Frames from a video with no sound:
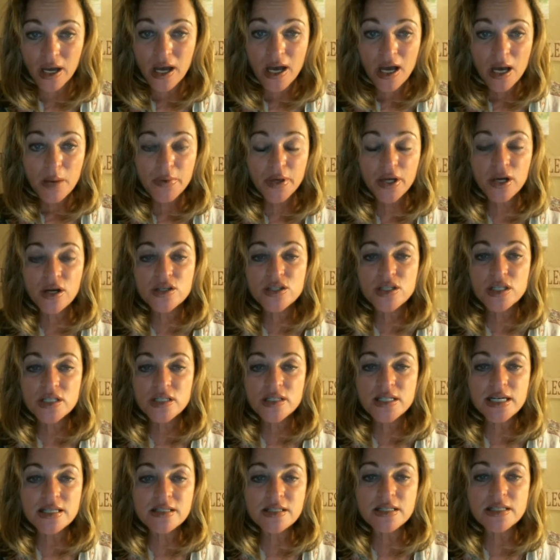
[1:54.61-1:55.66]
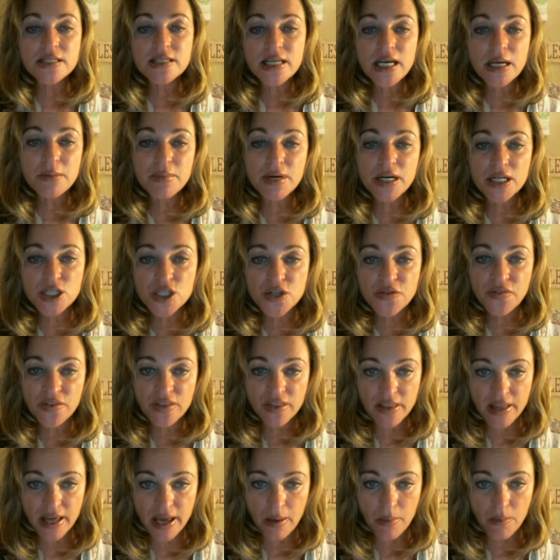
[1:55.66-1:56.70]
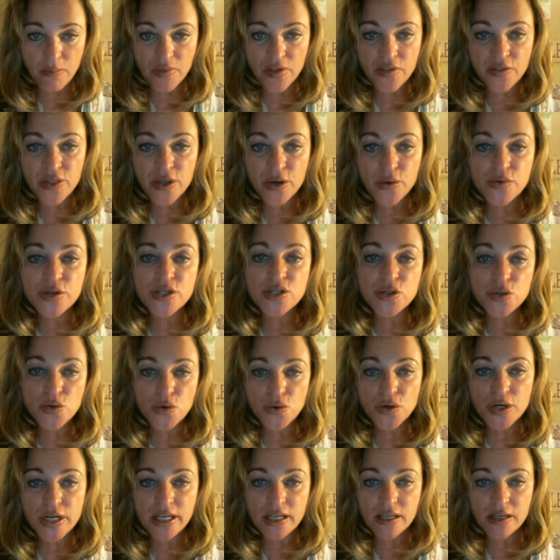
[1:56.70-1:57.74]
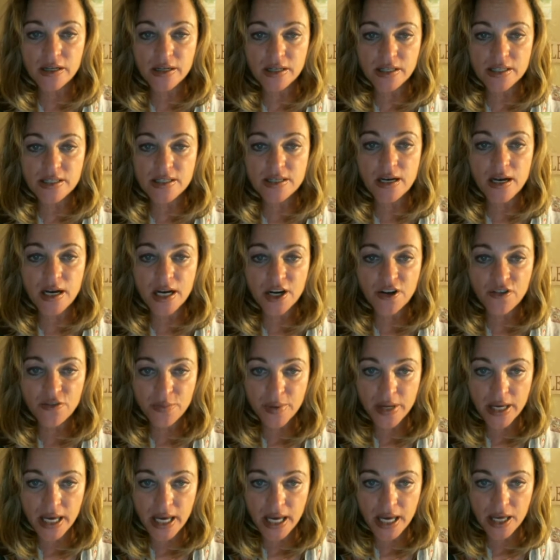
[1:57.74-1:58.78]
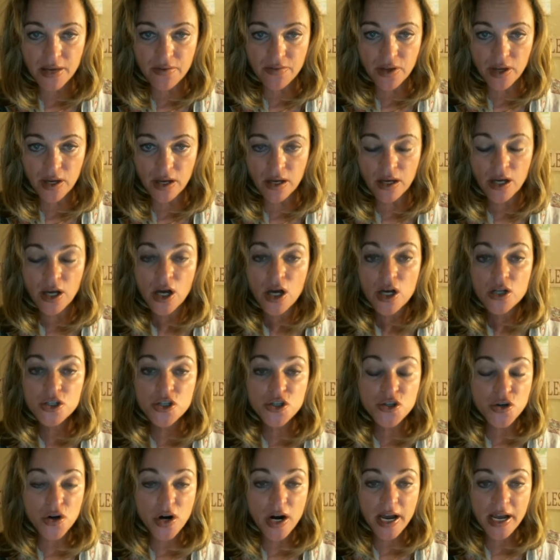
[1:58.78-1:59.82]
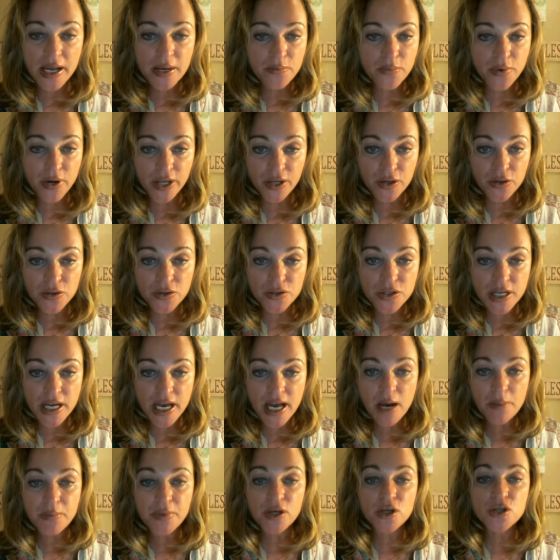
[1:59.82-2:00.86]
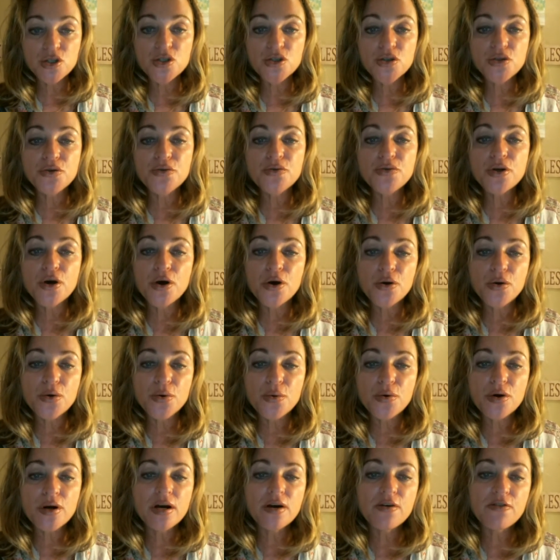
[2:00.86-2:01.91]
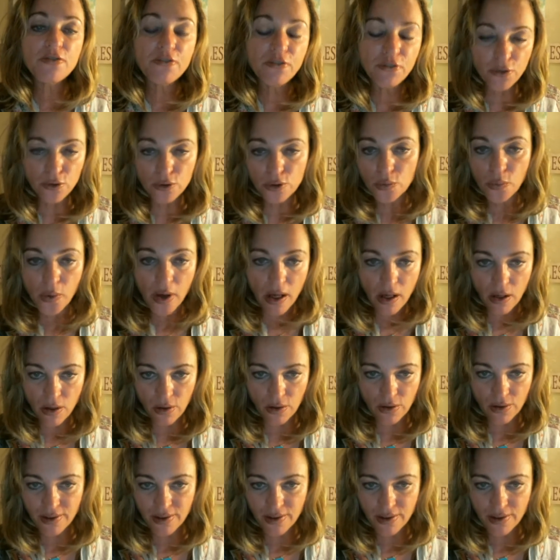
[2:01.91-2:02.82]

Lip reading: because this doesn't say much for them that they're resorting to this kind of behavior to try and bring you down, because you know full well